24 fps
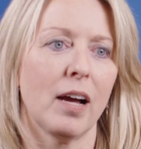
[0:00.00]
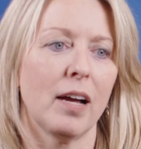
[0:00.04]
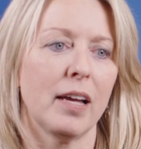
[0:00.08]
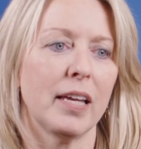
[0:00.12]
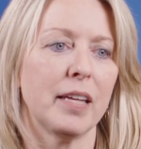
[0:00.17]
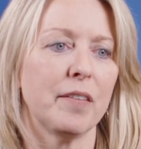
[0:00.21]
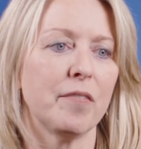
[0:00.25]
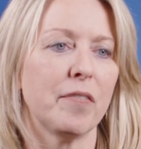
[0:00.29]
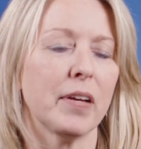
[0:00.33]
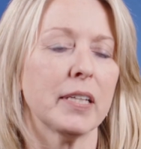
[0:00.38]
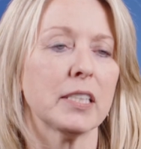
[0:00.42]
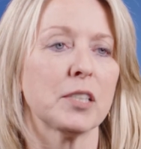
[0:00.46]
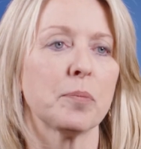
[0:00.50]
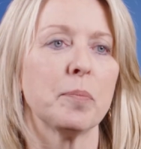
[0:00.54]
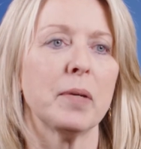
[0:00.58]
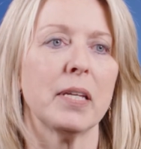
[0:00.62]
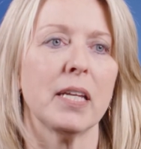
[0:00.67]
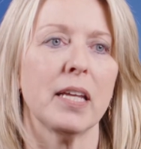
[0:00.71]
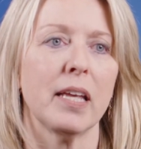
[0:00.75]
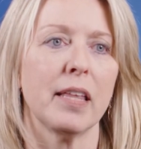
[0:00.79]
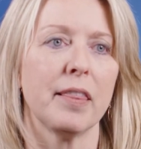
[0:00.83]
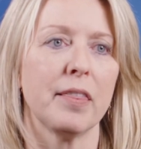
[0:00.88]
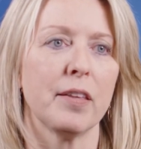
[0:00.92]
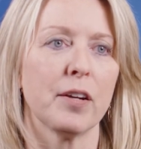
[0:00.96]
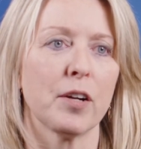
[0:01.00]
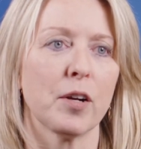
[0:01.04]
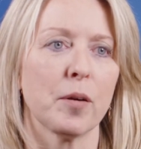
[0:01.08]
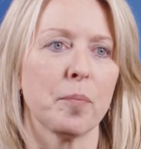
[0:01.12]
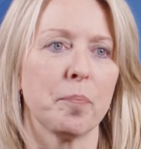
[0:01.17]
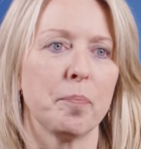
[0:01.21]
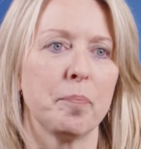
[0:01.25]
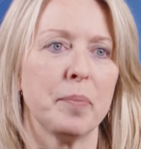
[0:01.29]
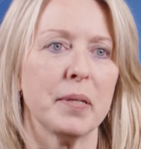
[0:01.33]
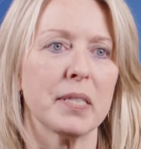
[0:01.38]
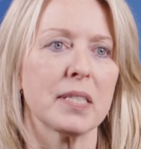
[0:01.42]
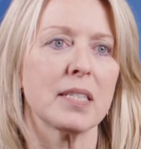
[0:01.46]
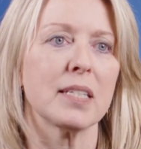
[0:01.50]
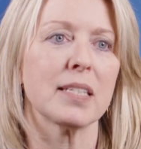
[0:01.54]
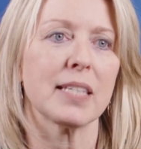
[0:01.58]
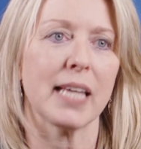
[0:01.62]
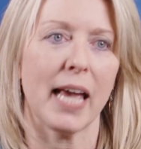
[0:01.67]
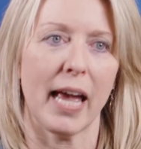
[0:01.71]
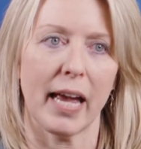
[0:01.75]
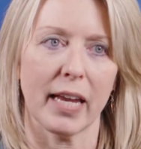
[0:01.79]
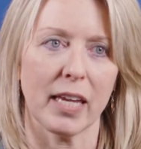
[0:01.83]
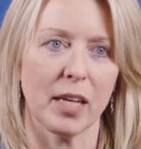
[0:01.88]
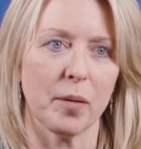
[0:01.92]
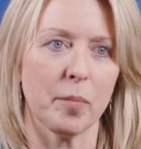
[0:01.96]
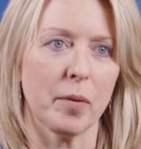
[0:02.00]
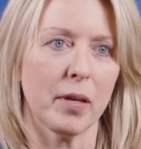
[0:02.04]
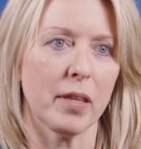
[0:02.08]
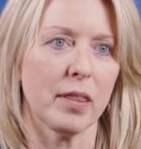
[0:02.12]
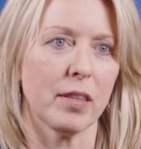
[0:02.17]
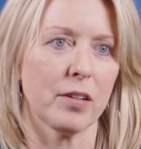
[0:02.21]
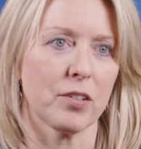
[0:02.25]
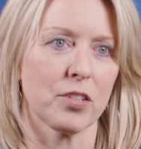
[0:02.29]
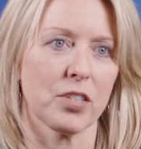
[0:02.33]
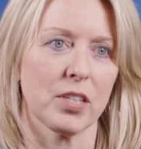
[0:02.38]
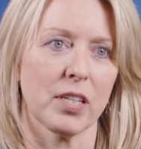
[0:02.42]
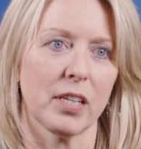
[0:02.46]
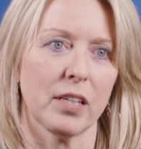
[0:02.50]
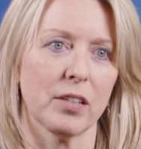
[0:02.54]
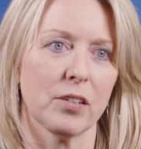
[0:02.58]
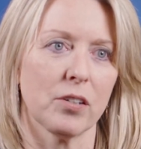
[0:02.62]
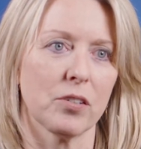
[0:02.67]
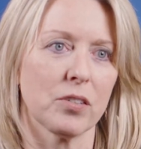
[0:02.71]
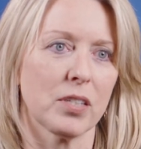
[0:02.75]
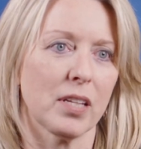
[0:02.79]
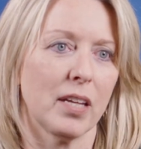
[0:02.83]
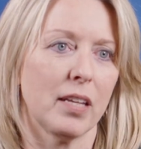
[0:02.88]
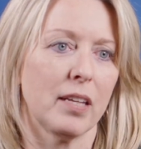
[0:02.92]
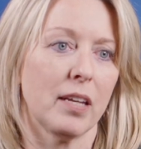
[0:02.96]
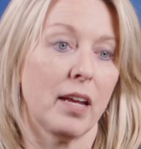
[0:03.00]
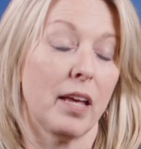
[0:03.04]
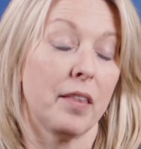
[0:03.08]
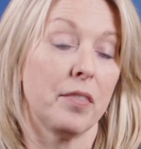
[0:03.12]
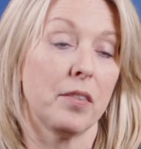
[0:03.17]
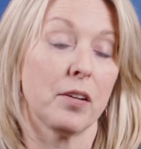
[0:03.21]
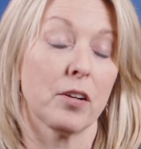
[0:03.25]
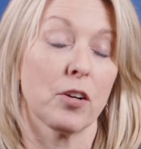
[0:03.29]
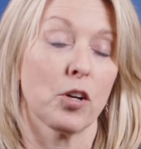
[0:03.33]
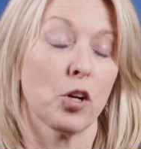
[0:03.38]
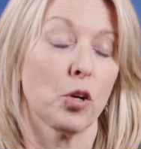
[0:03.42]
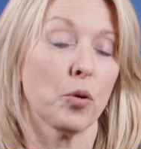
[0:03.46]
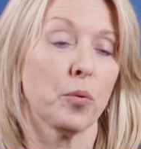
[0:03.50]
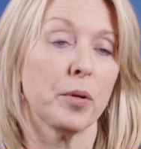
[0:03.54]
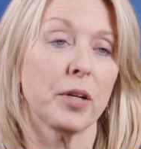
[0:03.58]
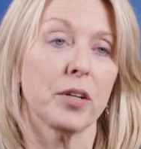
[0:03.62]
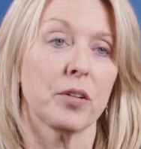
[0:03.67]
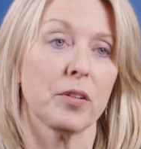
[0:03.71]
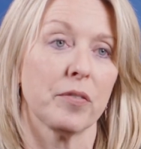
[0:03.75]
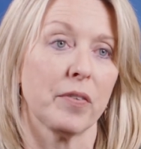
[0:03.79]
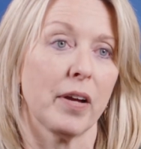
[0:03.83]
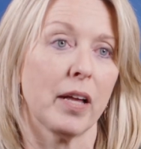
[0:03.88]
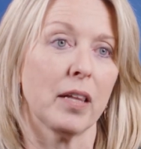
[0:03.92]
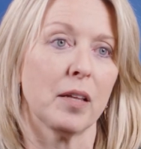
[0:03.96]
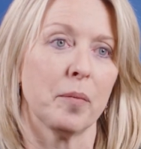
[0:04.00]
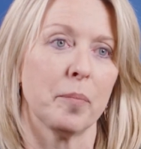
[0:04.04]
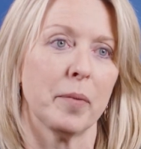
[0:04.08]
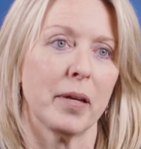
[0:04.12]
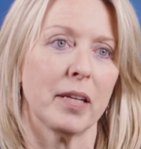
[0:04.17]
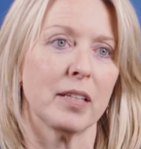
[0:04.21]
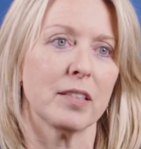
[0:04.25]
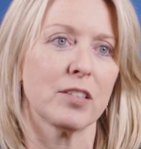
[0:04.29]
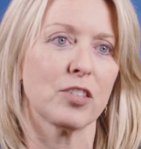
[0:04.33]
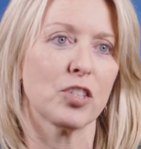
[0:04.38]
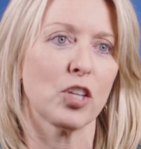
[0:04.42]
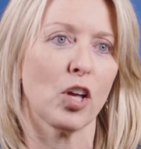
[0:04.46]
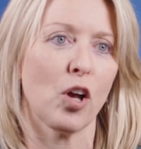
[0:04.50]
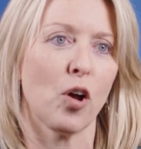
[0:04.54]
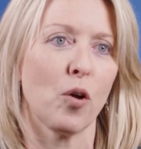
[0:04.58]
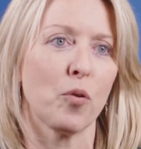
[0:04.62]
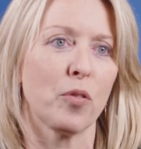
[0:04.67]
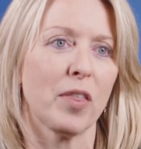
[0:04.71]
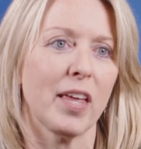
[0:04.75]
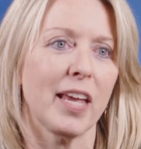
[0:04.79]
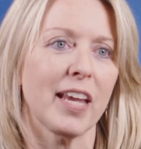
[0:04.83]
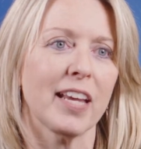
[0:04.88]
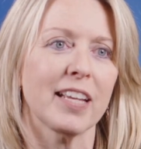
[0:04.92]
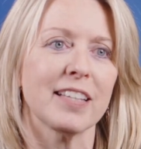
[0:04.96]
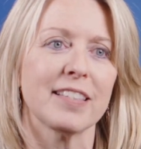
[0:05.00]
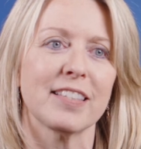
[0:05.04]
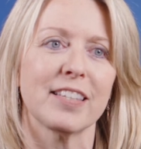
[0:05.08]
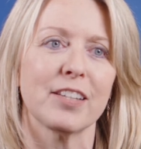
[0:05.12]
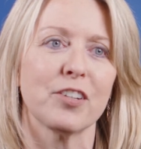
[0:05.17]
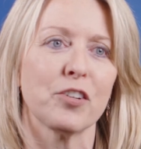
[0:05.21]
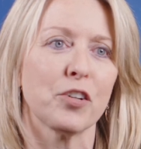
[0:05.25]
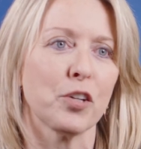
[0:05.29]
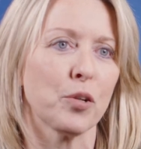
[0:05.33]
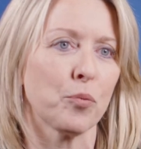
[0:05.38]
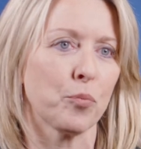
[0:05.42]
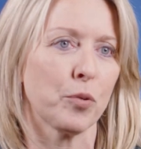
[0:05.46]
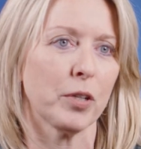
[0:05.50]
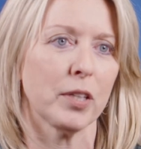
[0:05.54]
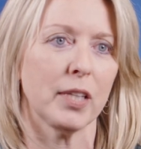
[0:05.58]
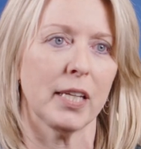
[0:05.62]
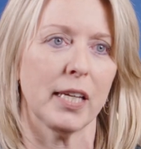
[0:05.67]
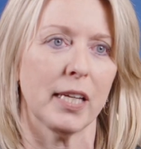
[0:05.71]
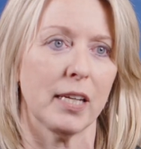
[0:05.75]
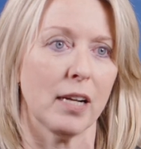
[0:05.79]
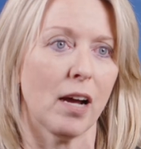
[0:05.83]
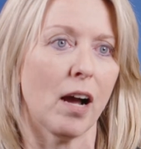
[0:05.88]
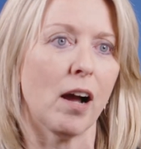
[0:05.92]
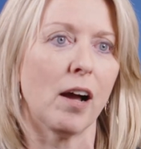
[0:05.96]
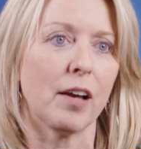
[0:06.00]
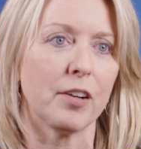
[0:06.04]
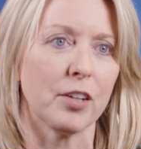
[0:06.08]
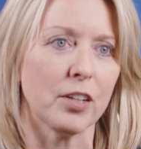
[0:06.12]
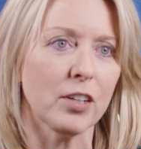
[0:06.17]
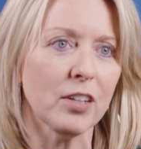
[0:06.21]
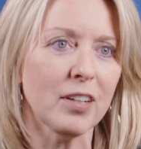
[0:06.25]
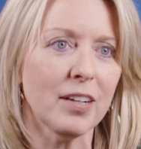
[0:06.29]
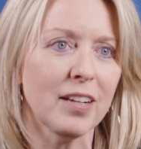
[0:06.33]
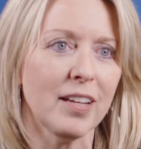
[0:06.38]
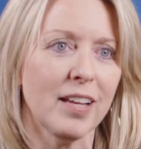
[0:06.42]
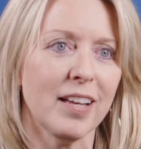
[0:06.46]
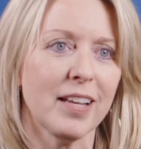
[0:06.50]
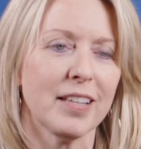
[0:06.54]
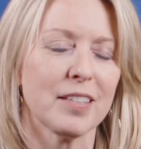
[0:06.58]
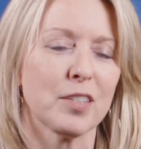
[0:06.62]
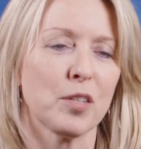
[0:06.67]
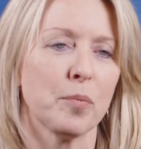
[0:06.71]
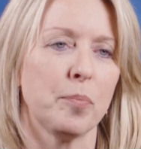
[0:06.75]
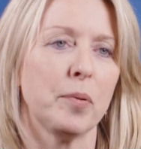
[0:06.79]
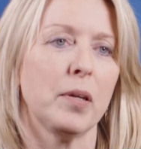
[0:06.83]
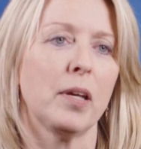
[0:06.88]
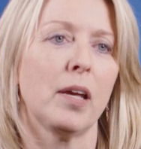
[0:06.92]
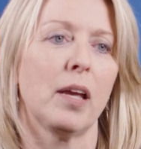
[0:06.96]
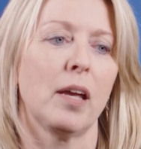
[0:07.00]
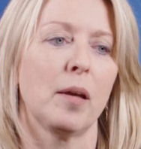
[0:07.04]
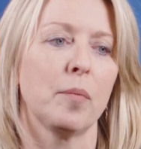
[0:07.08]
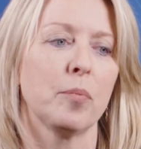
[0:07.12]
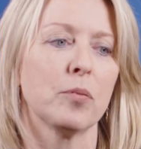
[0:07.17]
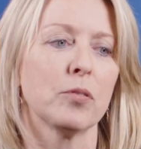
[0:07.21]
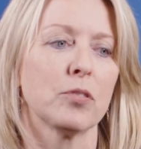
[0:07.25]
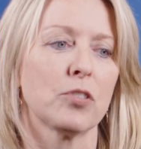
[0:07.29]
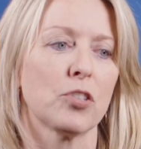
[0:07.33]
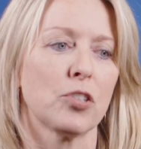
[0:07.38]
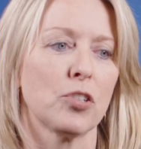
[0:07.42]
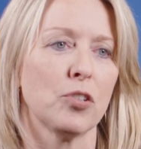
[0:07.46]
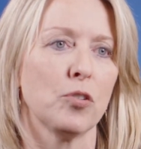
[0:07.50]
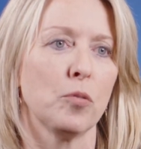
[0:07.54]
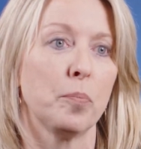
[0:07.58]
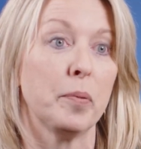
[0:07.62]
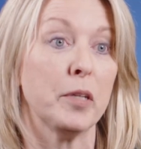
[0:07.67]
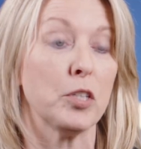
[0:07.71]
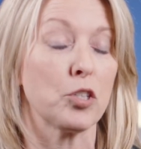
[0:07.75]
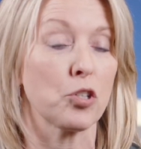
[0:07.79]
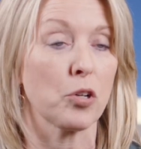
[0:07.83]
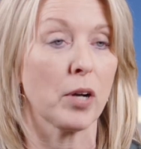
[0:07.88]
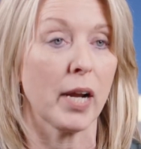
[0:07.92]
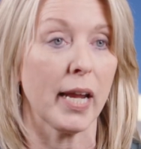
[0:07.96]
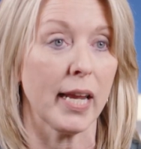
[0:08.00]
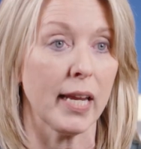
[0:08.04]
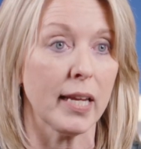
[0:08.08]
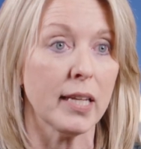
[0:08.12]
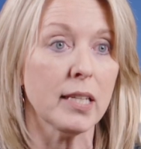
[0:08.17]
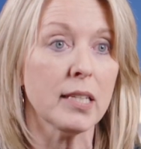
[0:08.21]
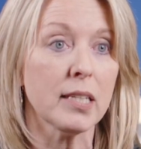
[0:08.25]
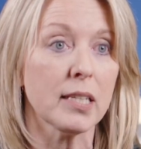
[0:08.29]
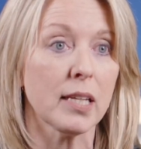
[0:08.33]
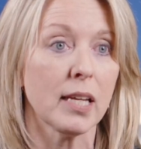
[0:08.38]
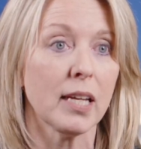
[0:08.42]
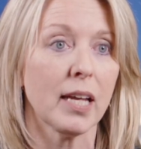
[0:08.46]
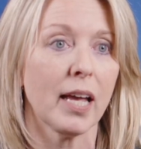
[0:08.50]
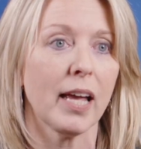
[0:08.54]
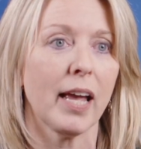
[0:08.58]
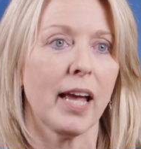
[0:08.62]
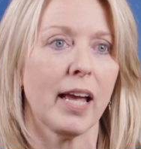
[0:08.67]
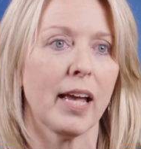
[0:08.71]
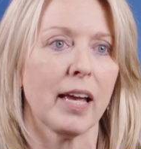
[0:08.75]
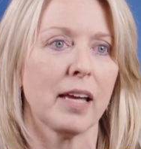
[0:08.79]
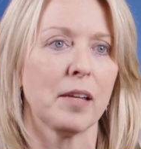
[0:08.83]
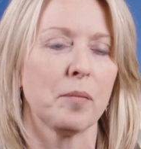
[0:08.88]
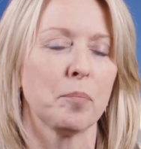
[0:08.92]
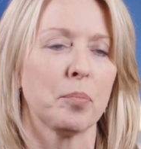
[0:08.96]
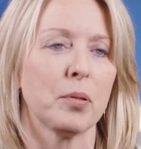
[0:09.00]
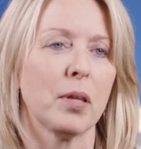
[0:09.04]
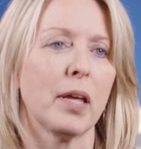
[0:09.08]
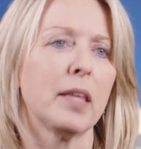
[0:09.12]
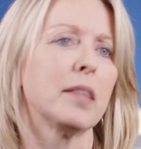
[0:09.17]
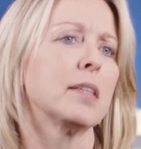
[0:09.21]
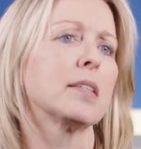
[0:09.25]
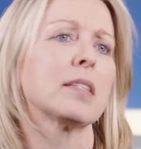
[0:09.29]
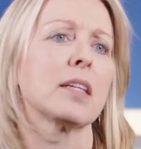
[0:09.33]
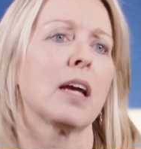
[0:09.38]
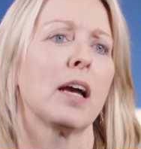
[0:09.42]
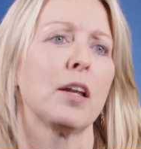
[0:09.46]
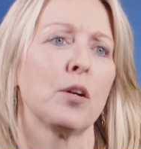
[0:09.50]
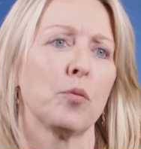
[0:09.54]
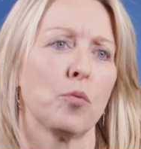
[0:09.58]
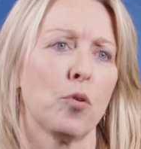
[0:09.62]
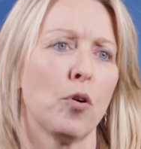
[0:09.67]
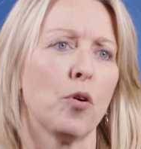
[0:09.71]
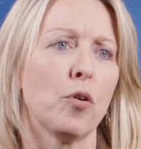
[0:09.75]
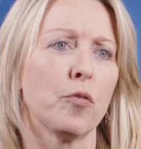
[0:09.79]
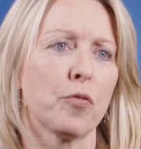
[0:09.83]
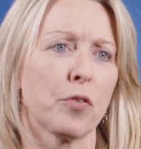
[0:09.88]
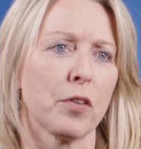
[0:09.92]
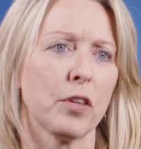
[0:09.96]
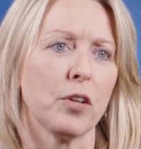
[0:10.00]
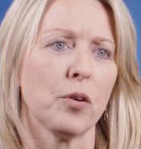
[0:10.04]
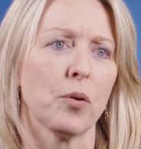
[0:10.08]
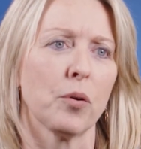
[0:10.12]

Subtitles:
Investment in their business acumen, their skills, and their career development. So they considered it really an honor to be able to be trained and play this kind of role for the